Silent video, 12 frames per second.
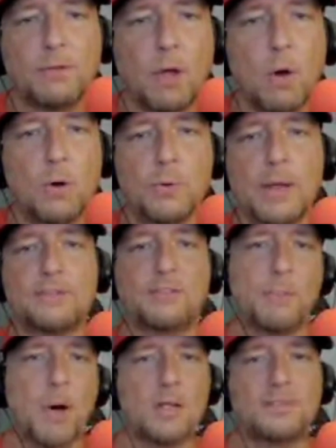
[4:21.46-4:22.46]
So who gets
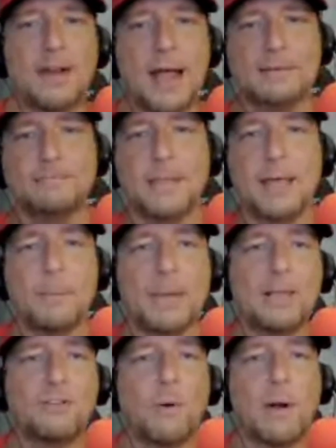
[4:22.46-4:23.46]
the ball tonight? It'll
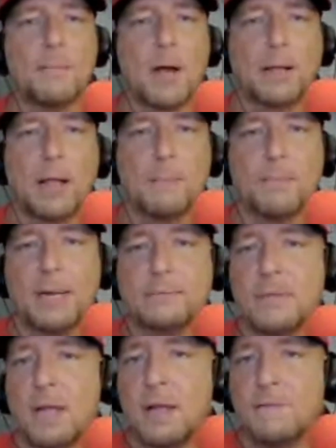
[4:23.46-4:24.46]
be Jordan Montgomery
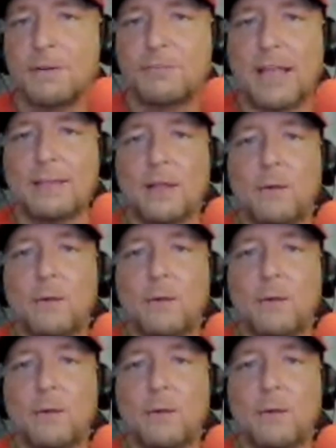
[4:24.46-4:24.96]
for St.